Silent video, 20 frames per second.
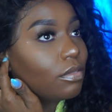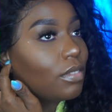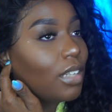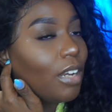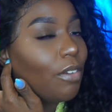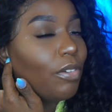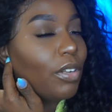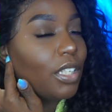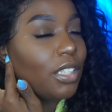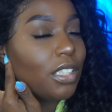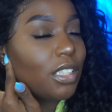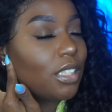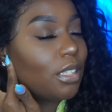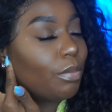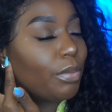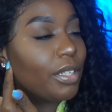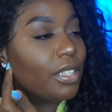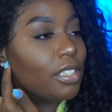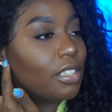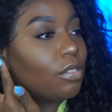It really just
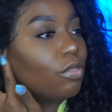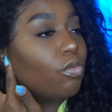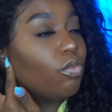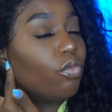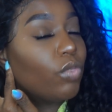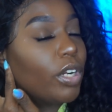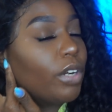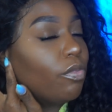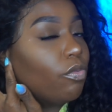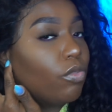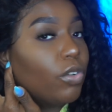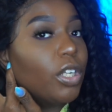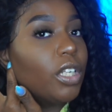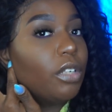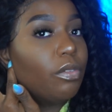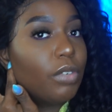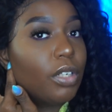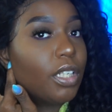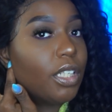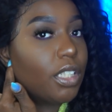depends. It
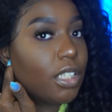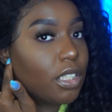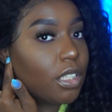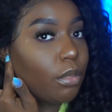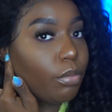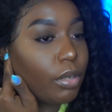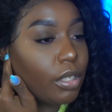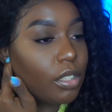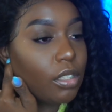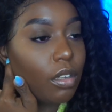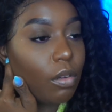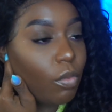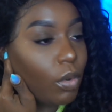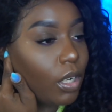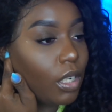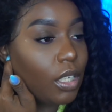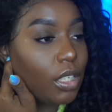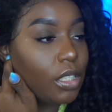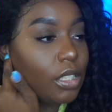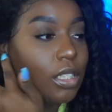really, really just depends on what
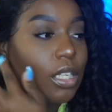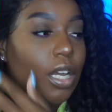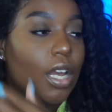it is.